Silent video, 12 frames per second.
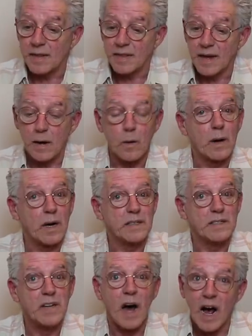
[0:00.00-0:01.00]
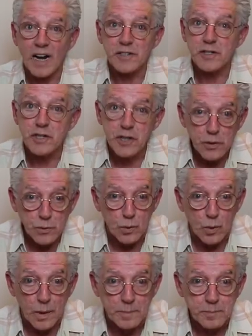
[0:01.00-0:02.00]
They're not
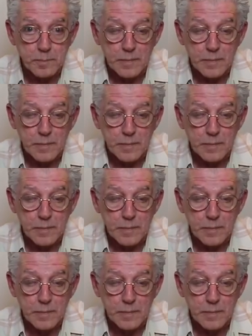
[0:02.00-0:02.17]
new.